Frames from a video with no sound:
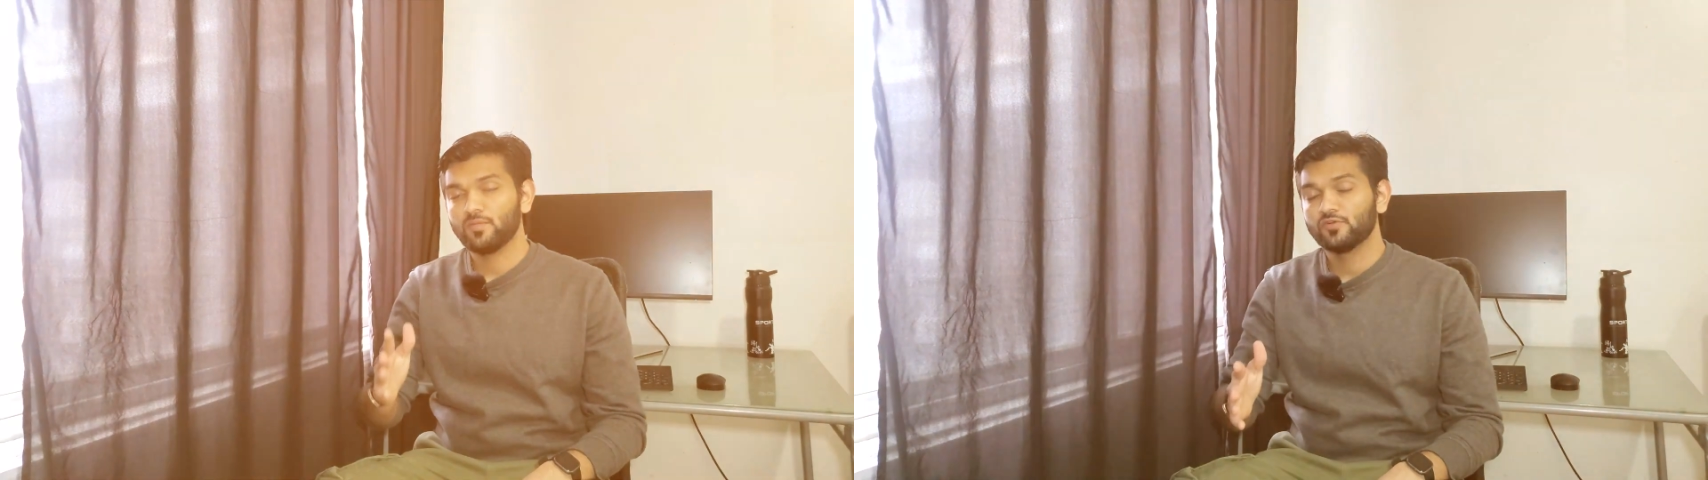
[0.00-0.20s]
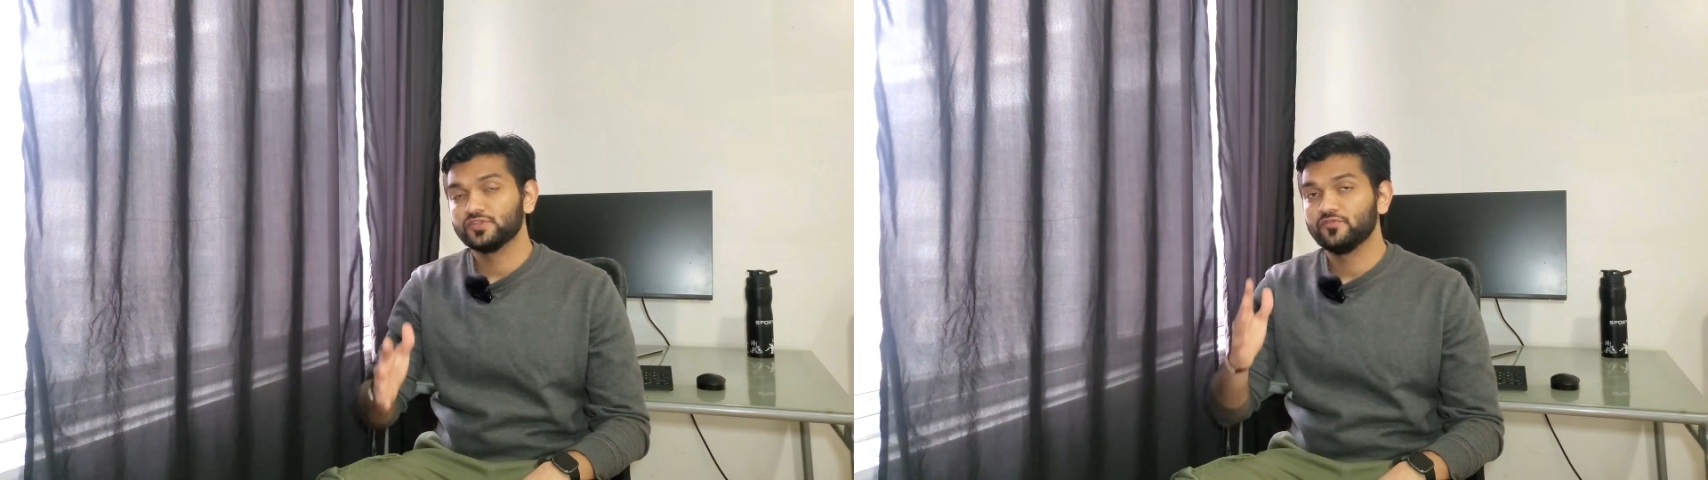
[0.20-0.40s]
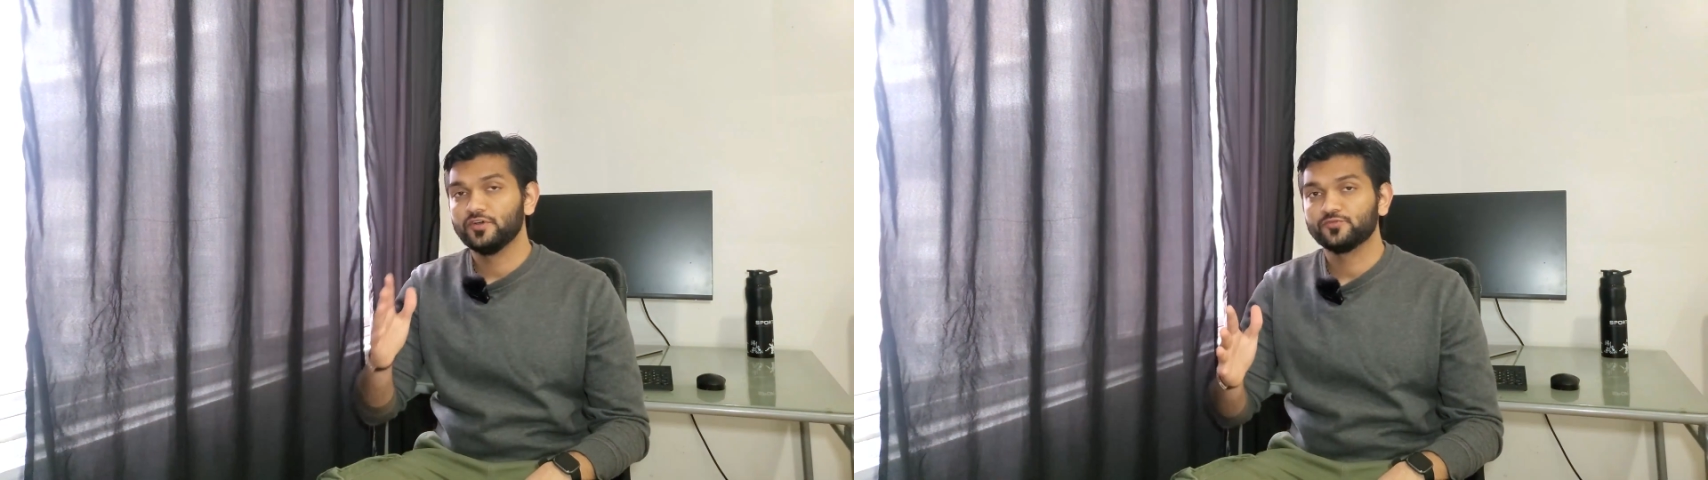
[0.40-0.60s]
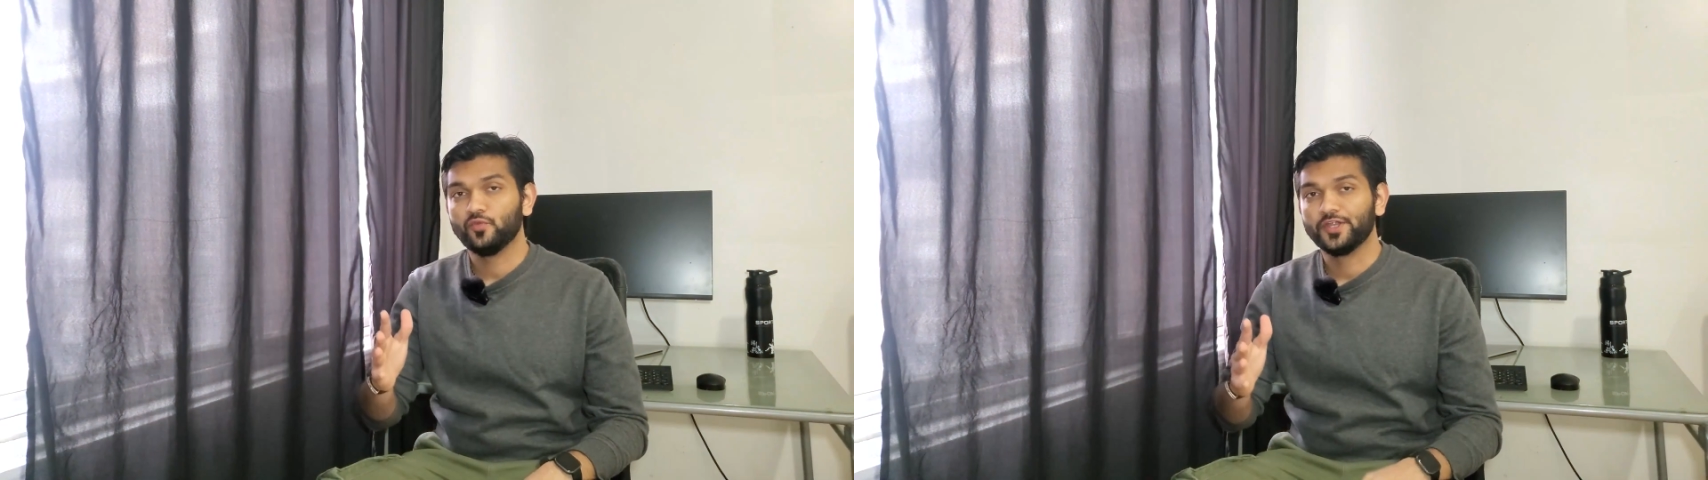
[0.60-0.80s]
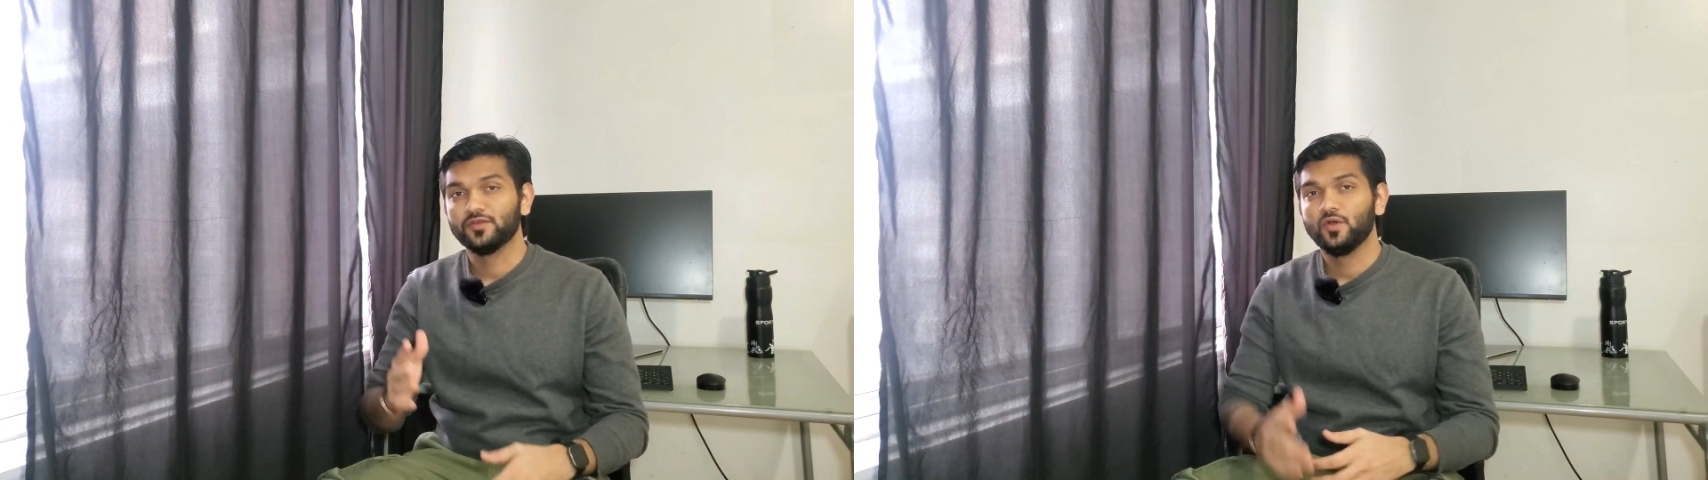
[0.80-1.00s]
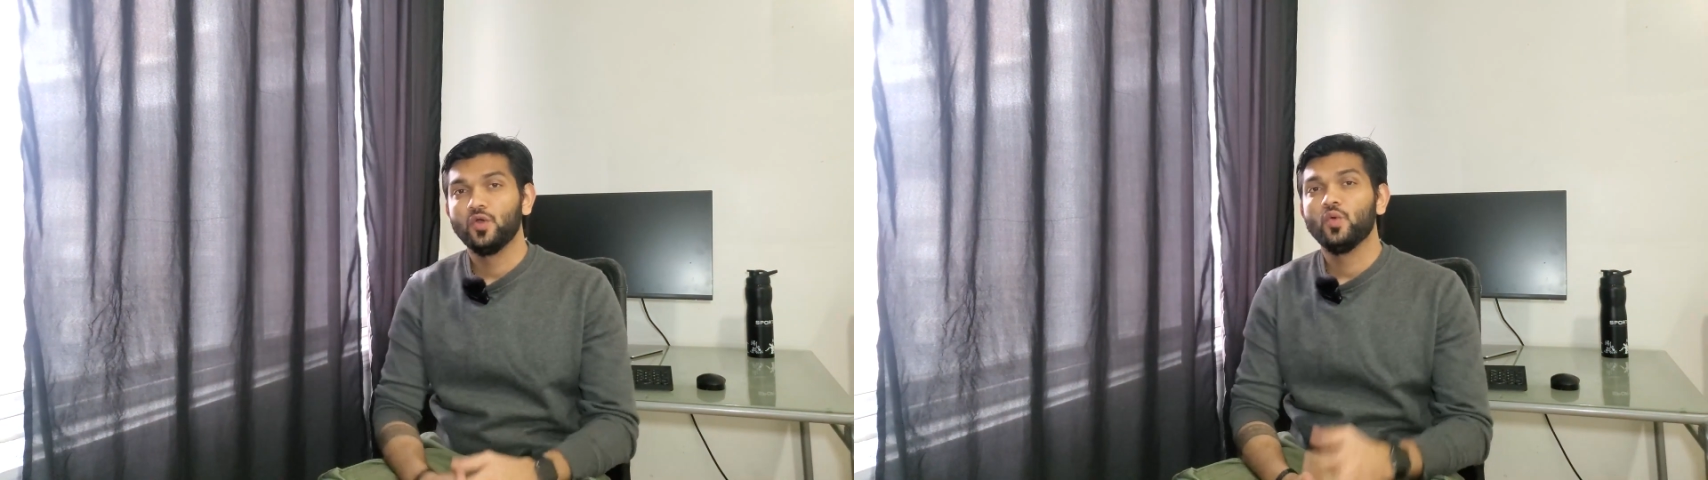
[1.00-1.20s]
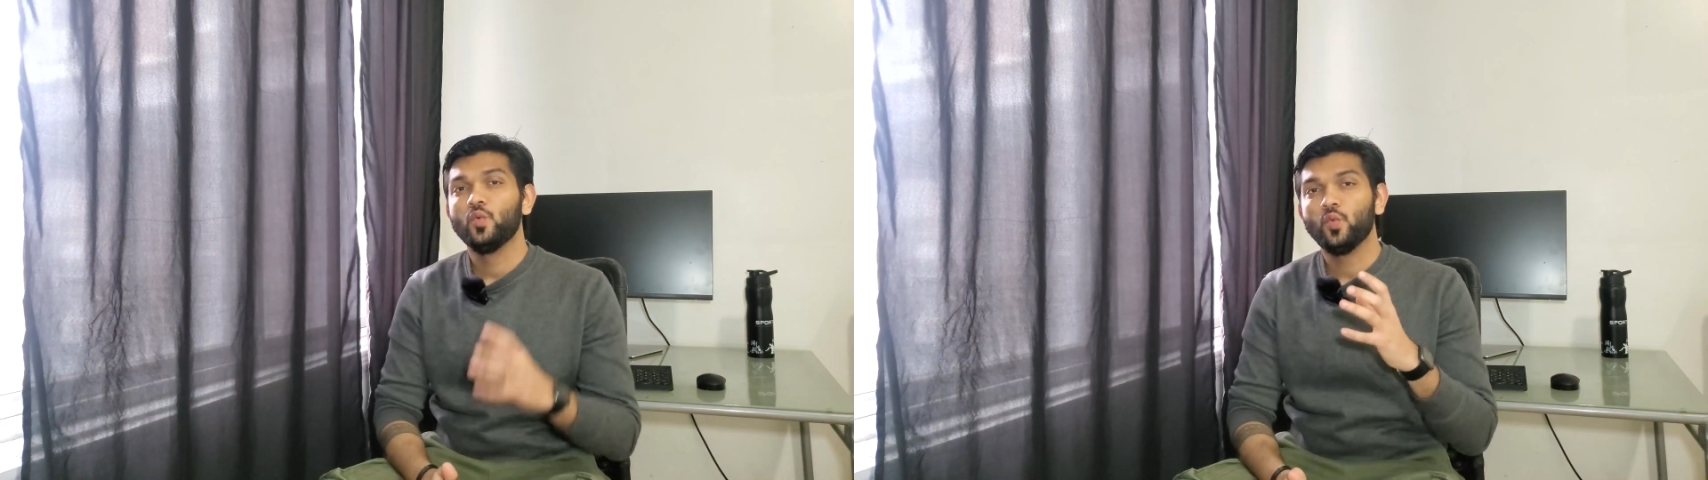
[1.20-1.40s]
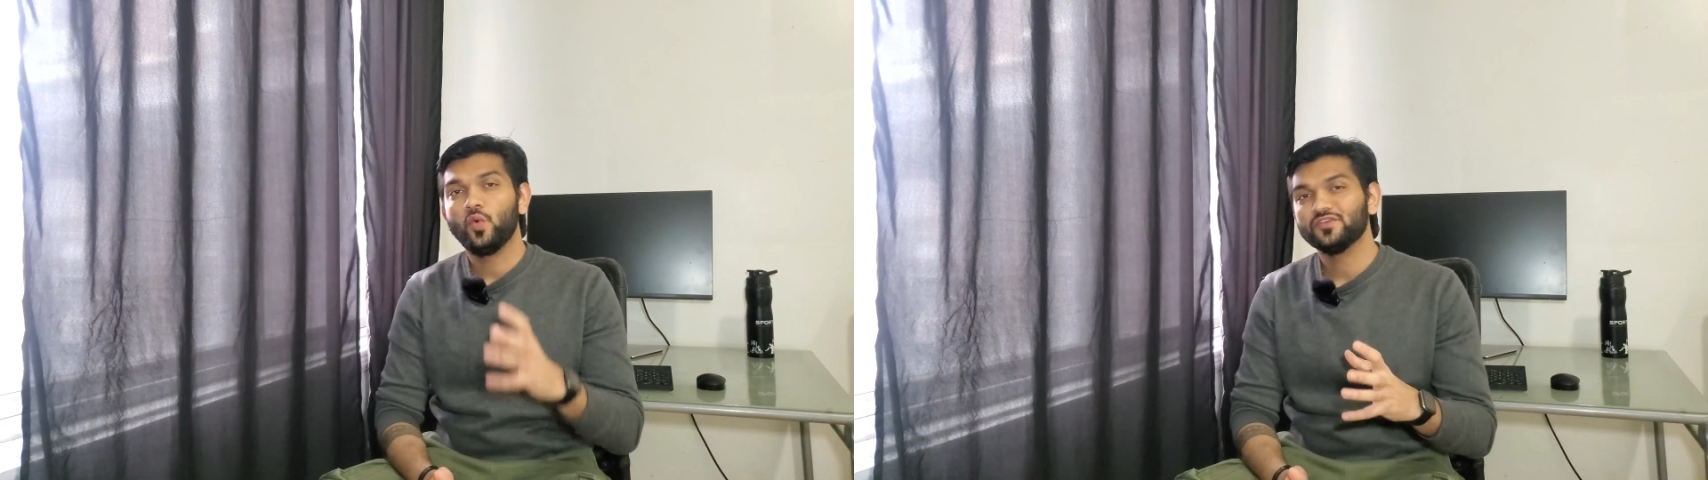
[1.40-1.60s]
about the first point.
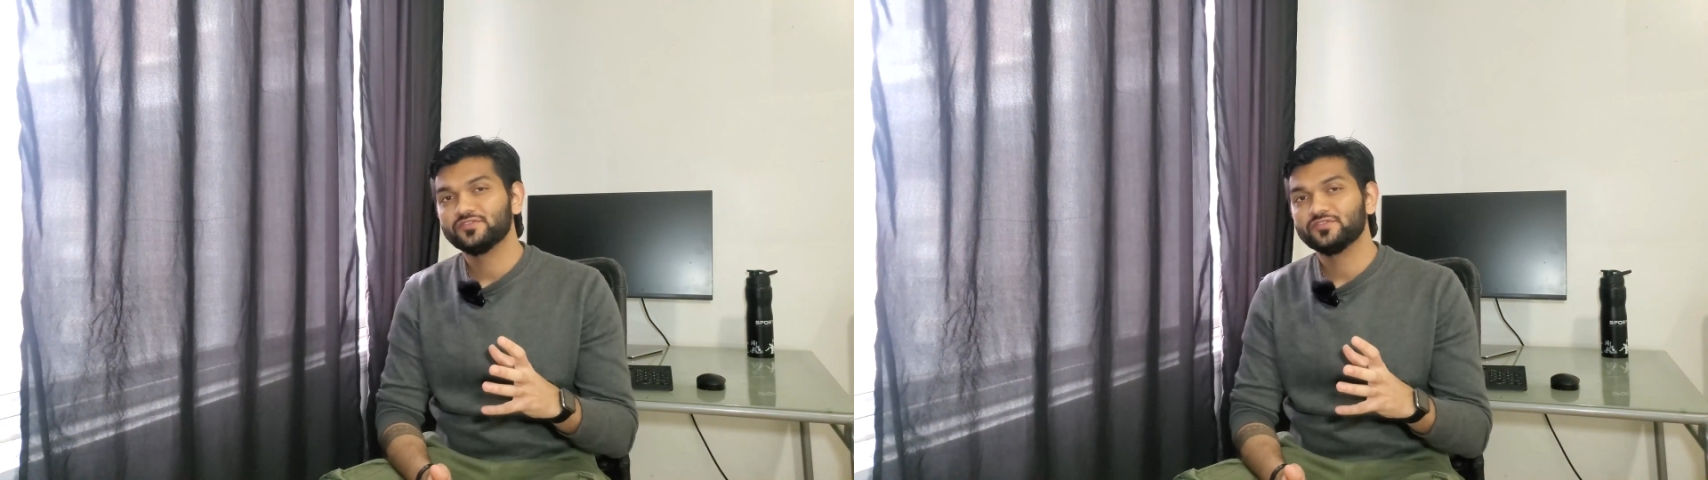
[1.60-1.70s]
What's